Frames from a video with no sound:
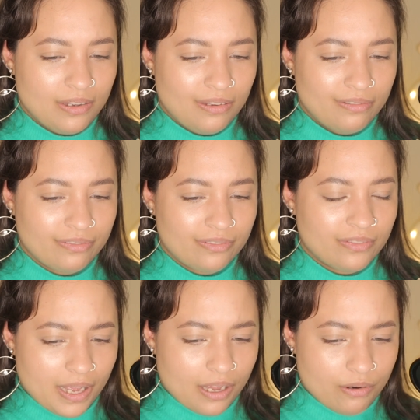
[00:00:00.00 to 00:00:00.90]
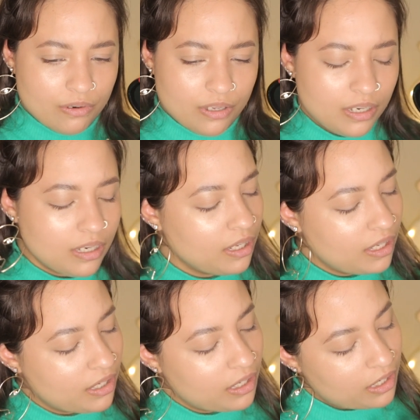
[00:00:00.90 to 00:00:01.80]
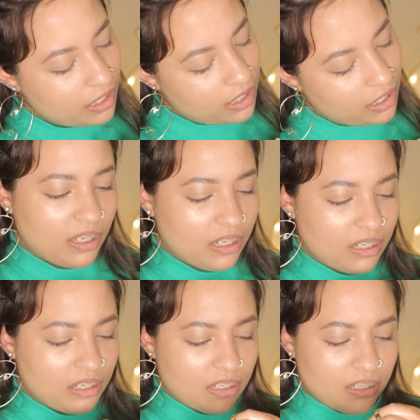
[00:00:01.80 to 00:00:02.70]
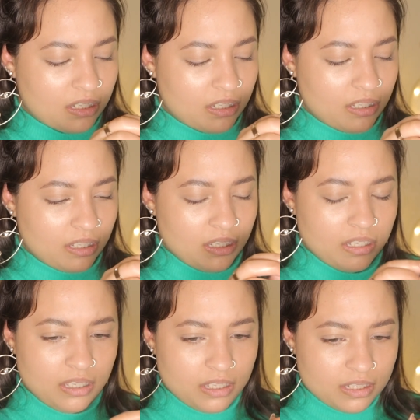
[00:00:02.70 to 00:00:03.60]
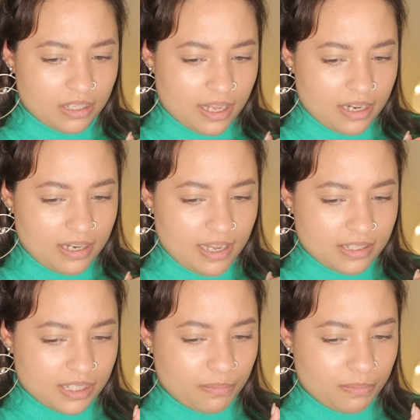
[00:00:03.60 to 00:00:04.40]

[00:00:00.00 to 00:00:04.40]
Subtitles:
of powder in here, and then it has a